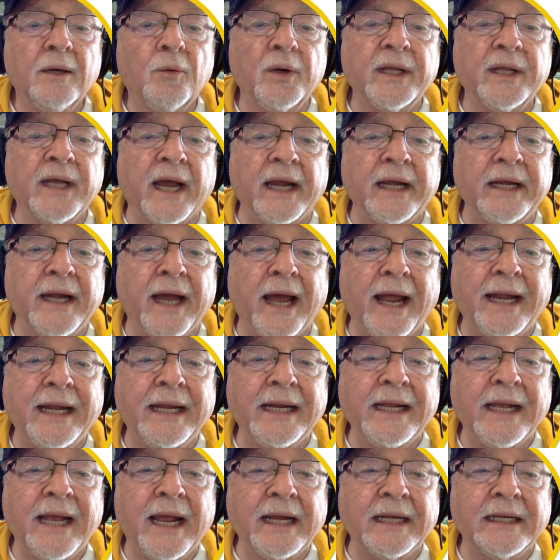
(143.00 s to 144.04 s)
we got
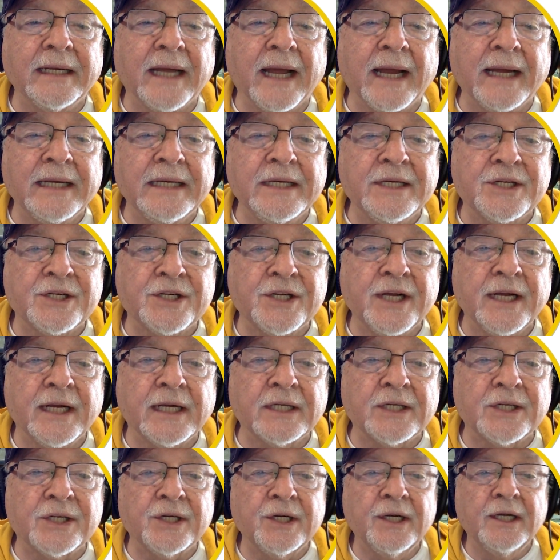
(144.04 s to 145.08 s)
98,
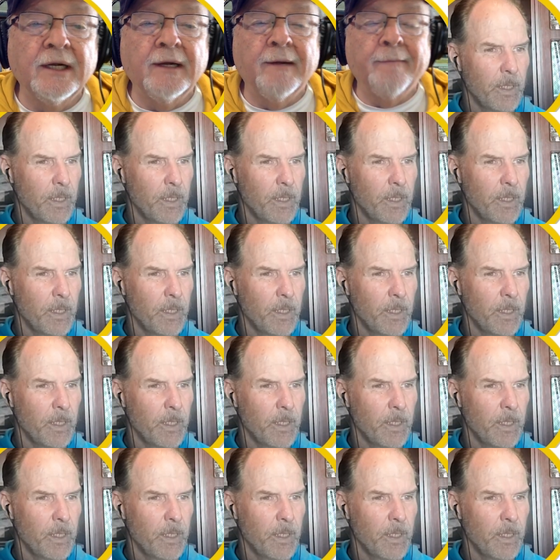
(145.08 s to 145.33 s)
96.